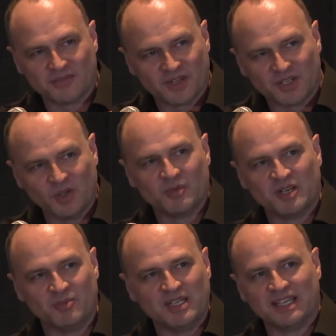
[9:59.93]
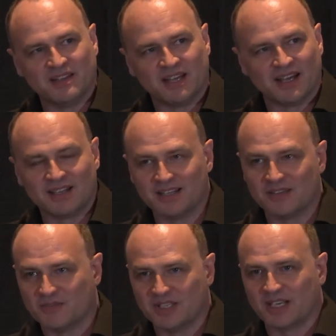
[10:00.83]
the human to be in
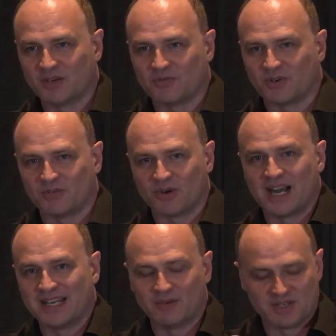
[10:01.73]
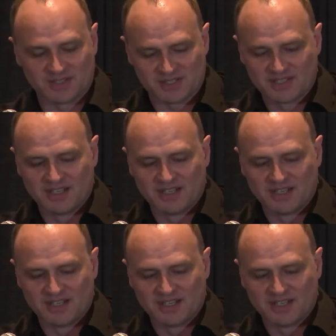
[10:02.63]
the vehicle for a variety of reasons.